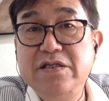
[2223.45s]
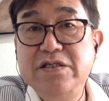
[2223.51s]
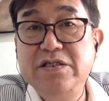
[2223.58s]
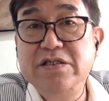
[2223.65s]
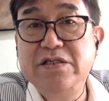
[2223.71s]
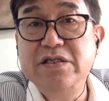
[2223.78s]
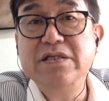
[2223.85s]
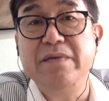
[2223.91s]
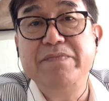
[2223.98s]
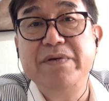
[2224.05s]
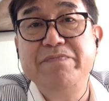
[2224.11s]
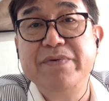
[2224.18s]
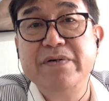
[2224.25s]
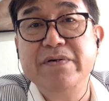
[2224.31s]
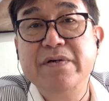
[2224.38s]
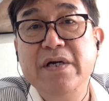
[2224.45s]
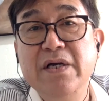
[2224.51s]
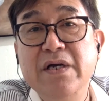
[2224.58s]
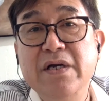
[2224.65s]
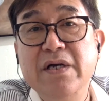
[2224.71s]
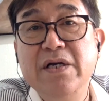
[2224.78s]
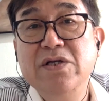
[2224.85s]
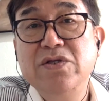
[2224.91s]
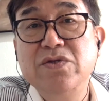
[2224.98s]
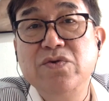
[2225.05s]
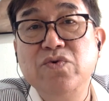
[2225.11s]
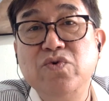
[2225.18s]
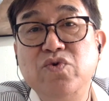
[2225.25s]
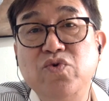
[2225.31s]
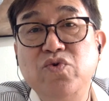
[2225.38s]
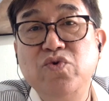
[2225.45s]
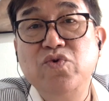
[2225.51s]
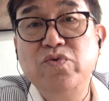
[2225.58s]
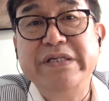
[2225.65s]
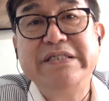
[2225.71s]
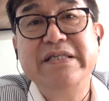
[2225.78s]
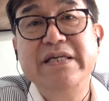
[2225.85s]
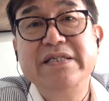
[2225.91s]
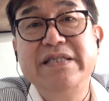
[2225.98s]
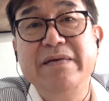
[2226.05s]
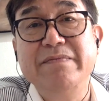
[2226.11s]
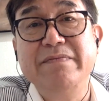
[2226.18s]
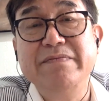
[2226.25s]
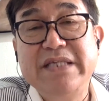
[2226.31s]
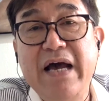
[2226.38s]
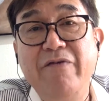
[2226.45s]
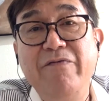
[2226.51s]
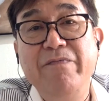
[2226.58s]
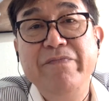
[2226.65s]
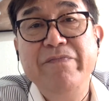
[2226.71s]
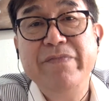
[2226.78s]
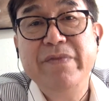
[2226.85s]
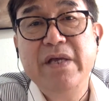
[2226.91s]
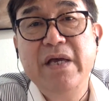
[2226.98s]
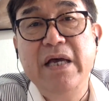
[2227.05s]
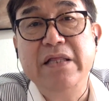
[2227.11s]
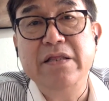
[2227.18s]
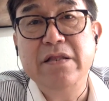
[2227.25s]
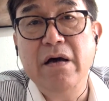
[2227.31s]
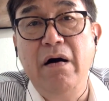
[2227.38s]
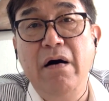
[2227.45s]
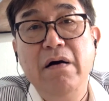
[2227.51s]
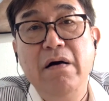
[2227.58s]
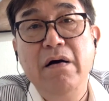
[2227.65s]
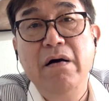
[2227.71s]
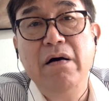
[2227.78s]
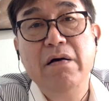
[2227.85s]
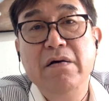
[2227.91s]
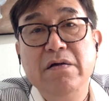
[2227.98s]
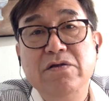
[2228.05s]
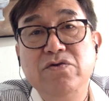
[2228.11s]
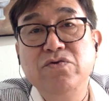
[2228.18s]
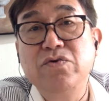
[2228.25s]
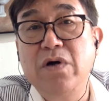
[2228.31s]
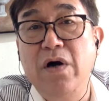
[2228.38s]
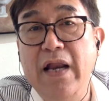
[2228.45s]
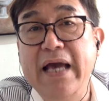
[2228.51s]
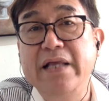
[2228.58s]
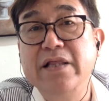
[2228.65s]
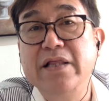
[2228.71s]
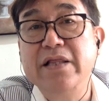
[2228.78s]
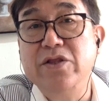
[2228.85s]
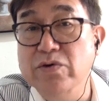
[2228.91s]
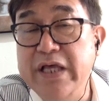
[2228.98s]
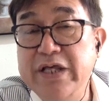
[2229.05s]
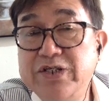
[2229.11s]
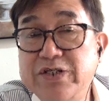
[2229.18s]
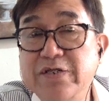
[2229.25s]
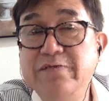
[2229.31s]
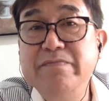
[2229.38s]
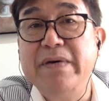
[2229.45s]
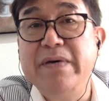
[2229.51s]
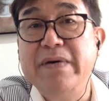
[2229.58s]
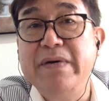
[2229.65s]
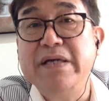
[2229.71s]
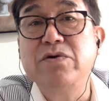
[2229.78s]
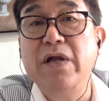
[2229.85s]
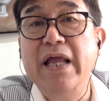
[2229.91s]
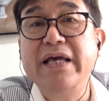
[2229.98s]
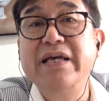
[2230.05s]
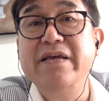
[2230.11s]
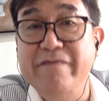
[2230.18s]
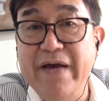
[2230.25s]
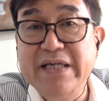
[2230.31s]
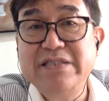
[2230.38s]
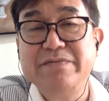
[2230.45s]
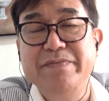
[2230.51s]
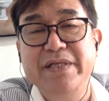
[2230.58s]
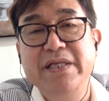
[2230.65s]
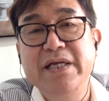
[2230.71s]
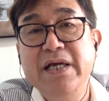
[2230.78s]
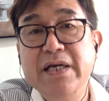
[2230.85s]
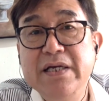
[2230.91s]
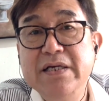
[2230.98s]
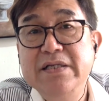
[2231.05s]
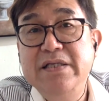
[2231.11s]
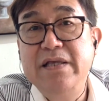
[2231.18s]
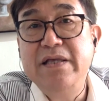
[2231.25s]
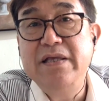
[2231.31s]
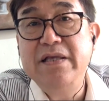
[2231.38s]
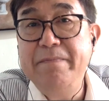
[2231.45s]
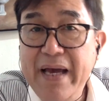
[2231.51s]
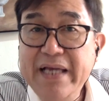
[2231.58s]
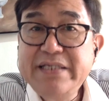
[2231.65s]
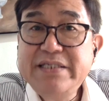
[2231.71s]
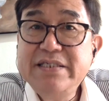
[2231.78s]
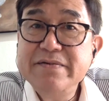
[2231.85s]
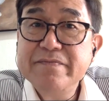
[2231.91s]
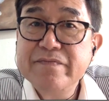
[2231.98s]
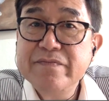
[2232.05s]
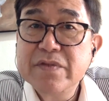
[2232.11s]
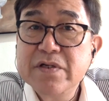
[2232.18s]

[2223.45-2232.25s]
teaching the people to do business themselves and not to collect donation, but to collect investment. The best